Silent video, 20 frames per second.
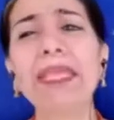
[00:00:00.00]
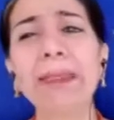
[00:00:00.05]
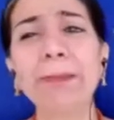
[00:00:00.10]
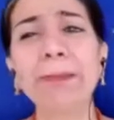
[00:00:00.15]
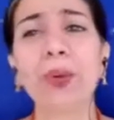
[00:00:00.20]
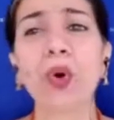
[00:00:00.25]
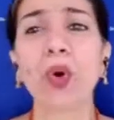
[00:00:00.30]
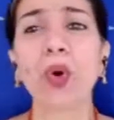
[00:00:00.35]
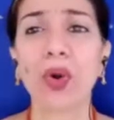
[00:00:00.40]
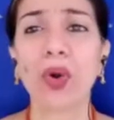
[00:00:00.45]

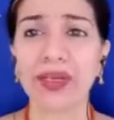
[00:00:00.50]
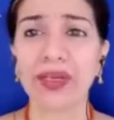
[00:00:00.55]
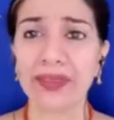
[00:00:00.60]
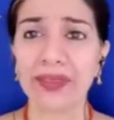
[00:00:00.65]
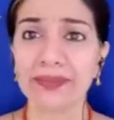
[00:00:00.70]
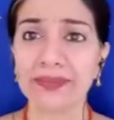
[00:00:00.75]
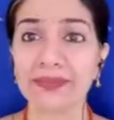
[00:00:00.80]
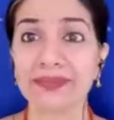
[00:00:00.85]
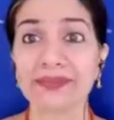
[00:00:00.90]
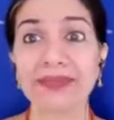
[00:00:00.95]
be
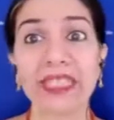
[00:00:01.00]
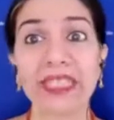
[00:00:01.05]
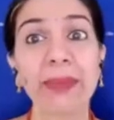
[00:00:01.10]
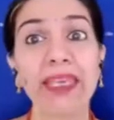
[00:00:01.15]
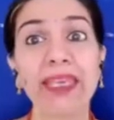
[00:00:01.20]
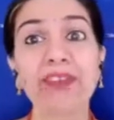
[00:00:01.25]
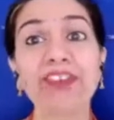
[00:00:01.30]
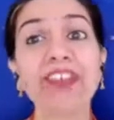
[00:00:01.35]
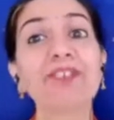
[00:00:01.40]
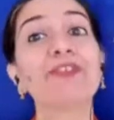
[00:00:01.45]
bored. They
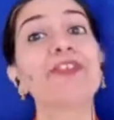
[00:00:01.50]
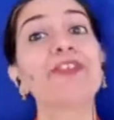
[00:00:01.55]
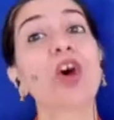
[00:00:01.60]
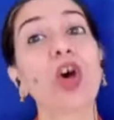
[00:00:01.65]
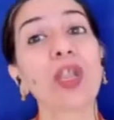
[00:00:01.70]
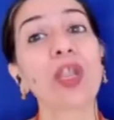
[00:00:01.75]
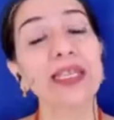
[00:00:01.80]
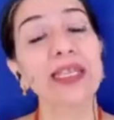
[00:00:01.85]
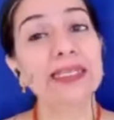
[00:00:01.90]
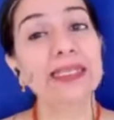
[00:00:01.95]
may even
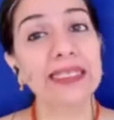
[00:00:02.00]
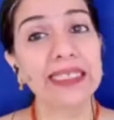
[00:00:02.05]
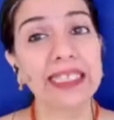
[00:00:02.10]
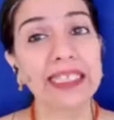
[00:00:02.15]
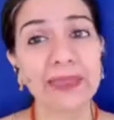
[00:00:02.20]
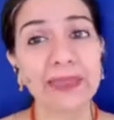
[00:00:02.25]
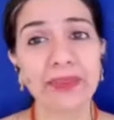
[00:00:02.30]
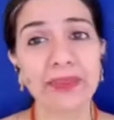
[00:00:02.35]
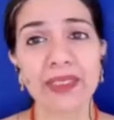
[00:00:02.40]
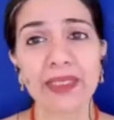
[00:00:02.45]
fall
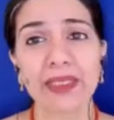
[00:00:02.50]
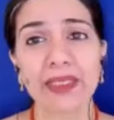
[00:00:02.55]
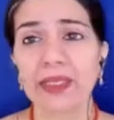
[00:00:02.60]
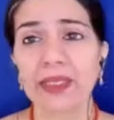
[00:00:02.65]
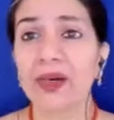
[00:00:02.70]
asleep.